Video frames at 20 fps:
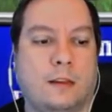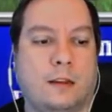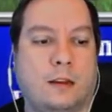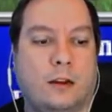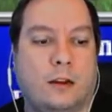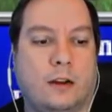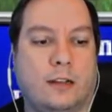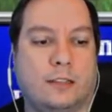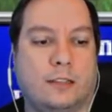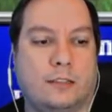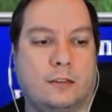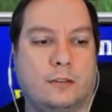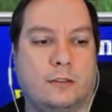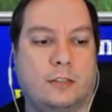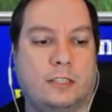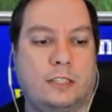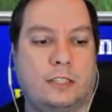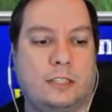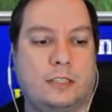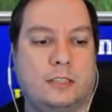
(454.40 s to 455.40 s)
Alright, so
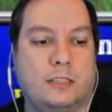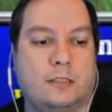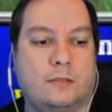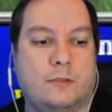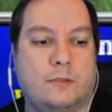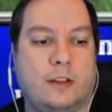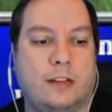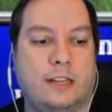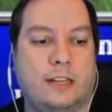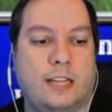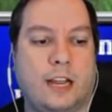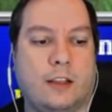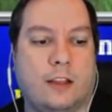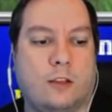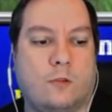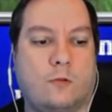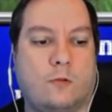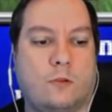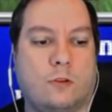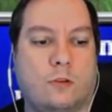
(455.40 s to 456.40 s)
we gotta take out
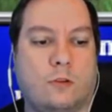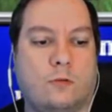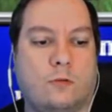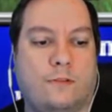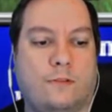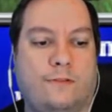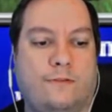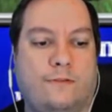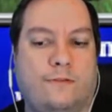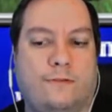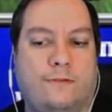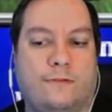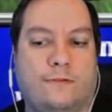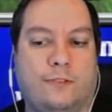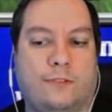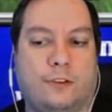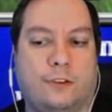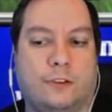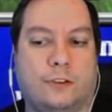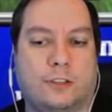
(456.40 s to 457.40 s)
the Wargwolf
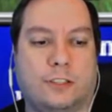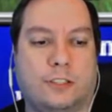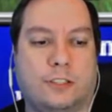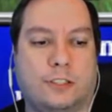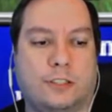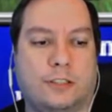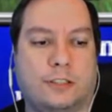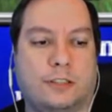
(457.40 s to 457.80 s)
first.